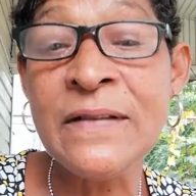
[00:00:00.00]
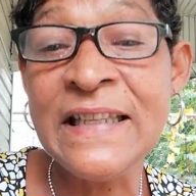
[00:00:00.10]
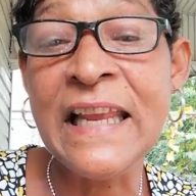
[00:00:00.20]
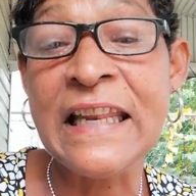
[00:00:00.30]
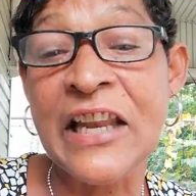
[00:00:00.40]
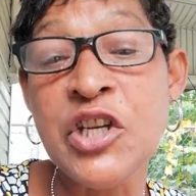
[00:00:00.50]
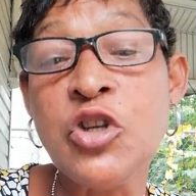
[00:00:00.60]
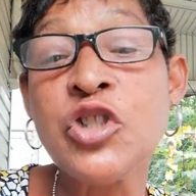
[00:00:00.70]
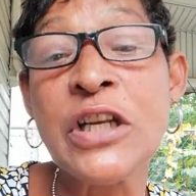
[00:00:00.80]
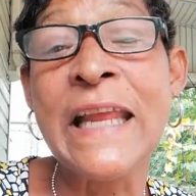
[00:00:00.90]
think that you
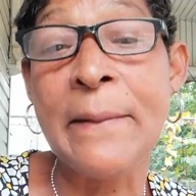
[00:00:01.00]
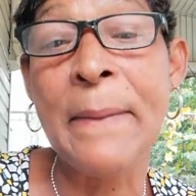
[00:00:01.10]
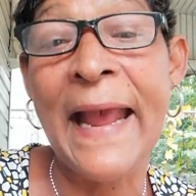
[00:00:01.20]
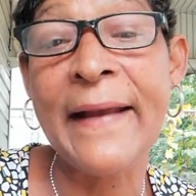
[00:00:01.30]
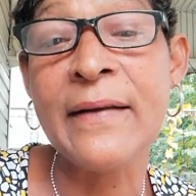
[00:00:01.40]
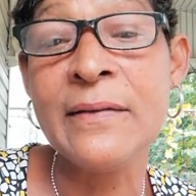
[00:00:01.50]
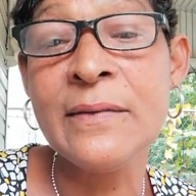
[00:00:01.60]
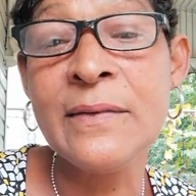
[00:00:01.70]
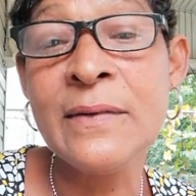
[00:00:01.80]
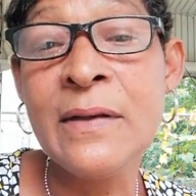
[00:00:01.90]
should get back.
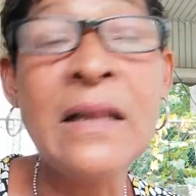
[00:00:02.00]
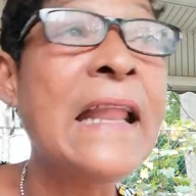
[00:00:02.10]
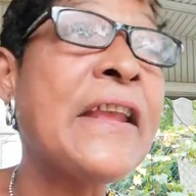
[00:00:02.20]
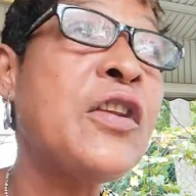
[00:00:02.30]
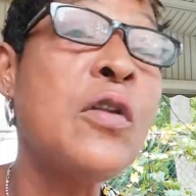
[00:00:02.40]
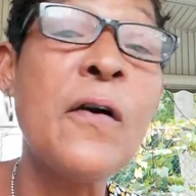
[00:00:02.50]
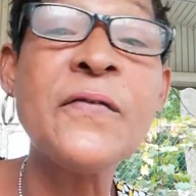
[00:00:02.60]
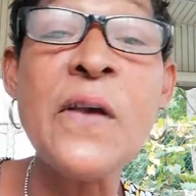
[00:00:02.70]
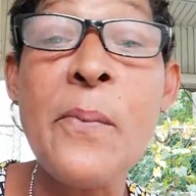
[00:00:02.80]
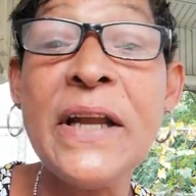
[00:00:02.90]
Like, you love
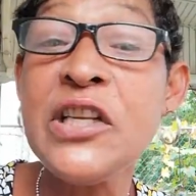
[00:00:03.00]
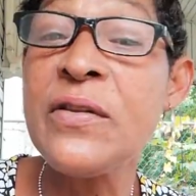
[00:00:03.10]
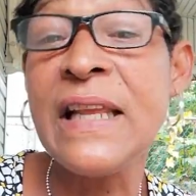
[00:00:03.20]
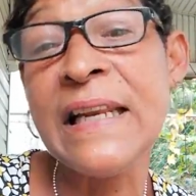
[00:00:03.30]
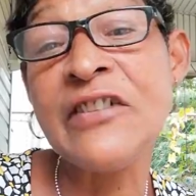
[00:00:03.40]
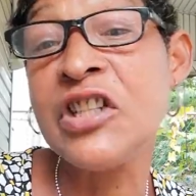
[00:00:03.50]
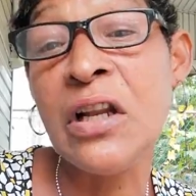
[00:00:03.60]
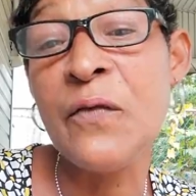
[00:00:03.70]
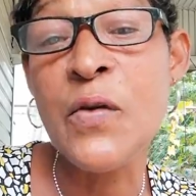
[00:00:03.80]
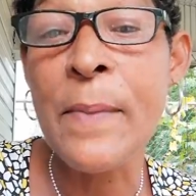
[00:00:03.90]
somebody, you think they should
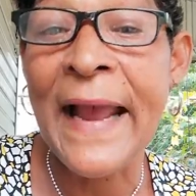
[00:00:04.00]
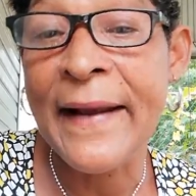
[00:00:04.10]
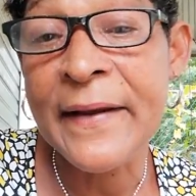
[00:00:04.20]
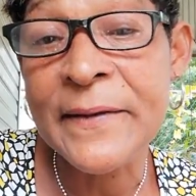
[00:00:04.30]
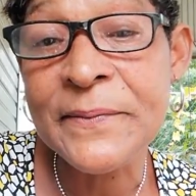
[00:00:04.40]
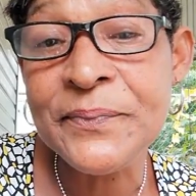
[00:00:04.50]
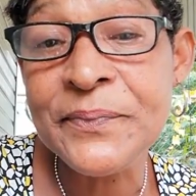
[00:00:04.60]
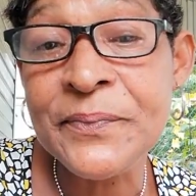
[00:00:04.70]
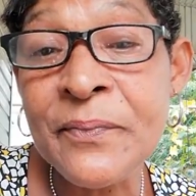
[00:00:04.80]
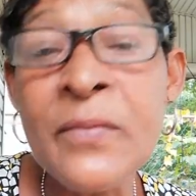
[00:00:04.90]
love you back.
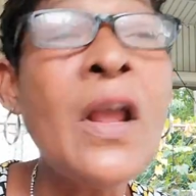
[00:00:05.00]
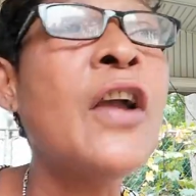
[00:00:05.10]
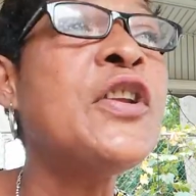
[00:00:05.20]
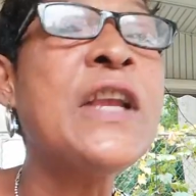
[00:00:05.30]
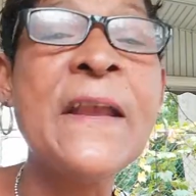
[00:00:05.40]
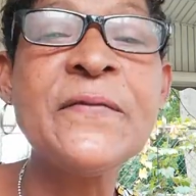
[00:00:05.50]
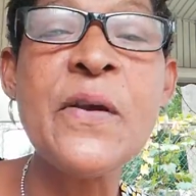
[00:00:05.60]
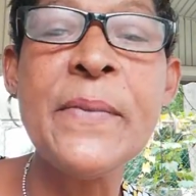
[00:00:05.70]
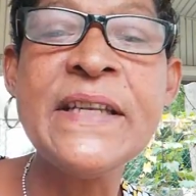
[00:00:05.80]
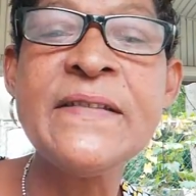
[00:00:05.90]
You give
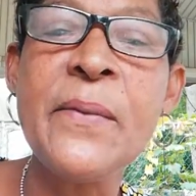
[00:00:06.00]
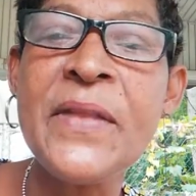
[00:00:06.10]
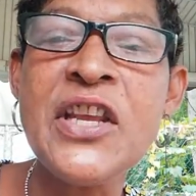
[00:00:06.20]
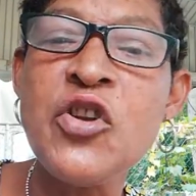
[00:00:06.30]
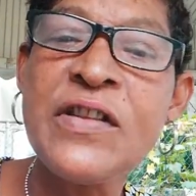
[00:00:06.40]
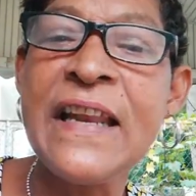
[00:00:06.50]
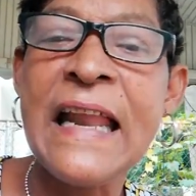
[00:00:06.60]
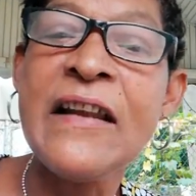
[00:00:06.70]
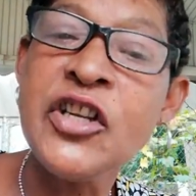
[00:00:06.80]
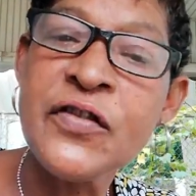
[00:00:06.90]
somebody something, you think
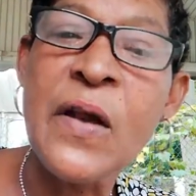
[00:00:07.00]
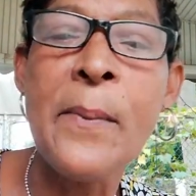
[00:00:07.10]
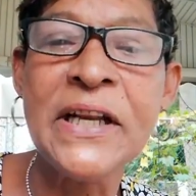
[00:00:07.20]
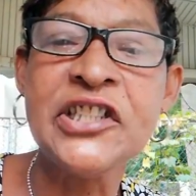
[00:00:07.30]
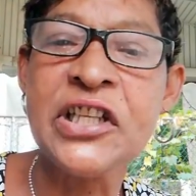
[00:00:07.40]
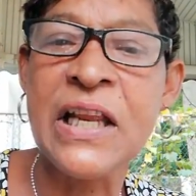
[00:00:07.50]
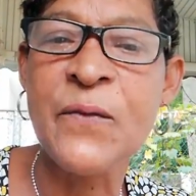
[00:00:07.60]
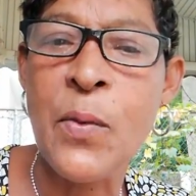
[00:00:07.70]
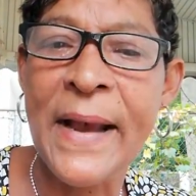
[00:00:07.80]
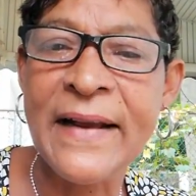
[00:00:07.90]
that somebody should
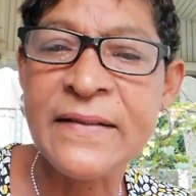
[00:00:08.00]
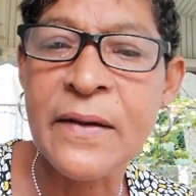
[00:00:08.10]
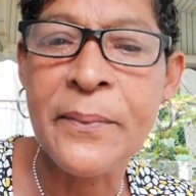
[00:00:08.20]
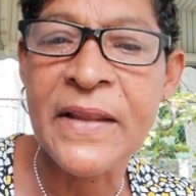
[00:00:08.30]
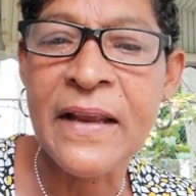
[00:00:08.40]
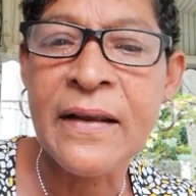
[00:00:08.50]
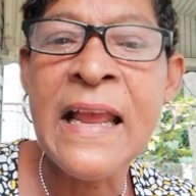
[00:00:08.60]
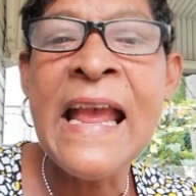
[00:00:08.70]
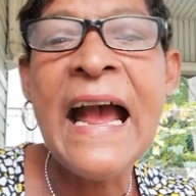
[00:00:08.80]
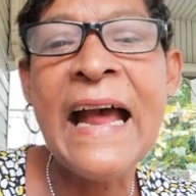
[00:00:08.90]
give you back something.
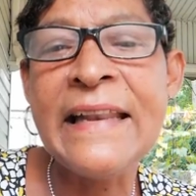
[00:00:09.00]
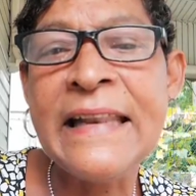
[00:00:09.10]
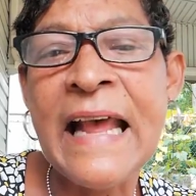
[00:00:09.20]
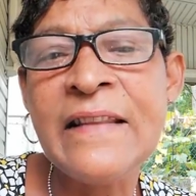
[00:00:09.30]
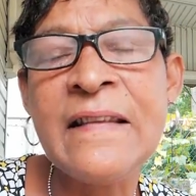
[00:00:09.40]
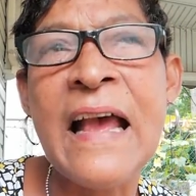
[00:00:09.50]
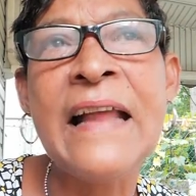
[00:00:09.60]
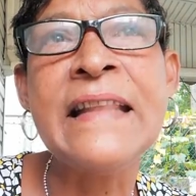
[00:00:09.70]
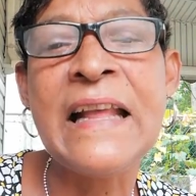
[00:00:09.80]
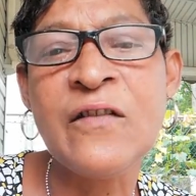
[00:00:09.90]
And
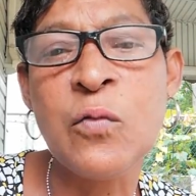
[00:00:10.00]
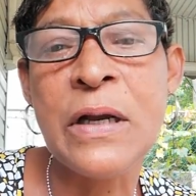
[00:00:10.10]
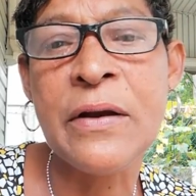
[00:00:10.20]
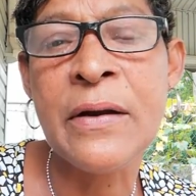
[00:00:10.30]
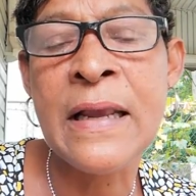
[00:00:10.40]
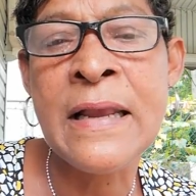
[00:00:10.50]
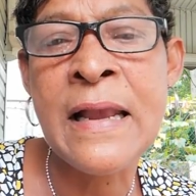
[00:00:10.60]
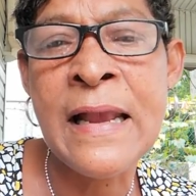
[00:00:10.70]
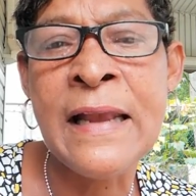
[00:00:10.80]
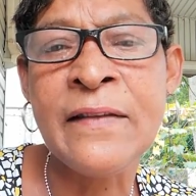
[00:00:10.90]
that's where
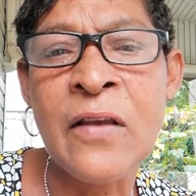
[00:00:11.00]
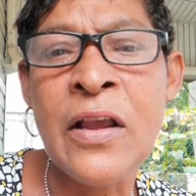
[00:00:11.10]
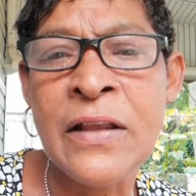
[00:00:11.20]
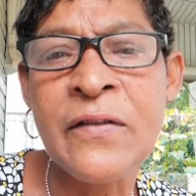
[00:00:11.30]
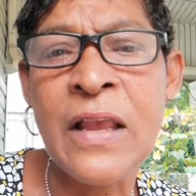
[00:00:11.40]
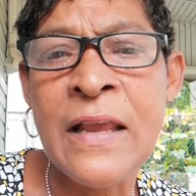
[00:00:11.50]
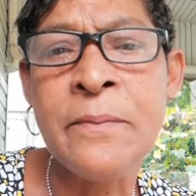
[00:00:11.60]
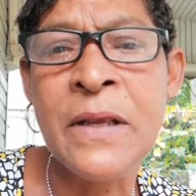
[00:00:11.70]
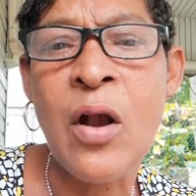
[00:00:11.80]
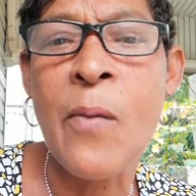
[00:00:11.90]

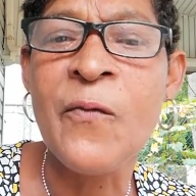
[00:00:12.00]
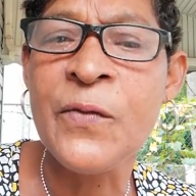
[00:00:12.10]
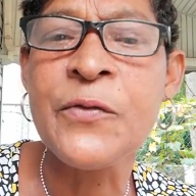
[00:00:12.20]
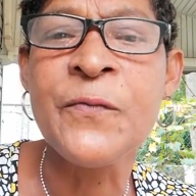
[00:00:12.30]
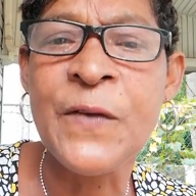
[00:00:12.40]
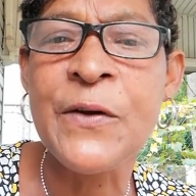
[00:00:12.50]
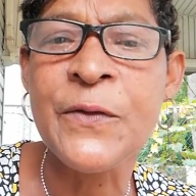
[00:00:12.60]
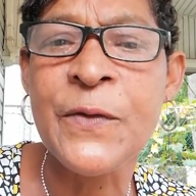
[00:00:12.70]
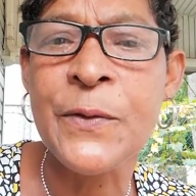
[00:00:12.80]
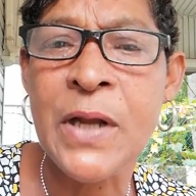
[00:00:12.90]
it becomes very,
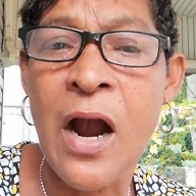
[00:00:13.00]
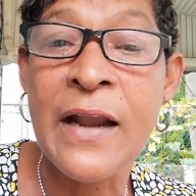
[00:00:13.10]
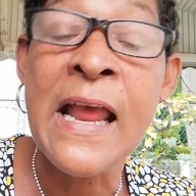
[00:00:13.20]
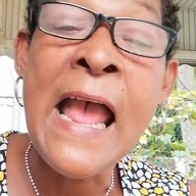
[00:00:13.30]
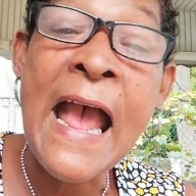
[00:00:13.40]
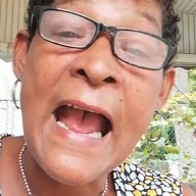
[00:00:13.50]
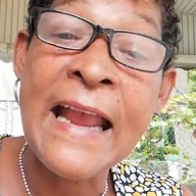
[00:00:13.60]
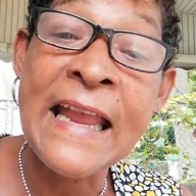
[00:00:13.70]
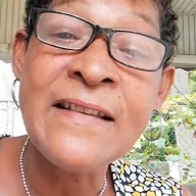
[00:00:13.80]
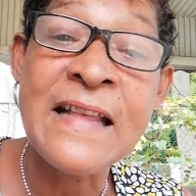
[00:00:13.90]
very hard. I guess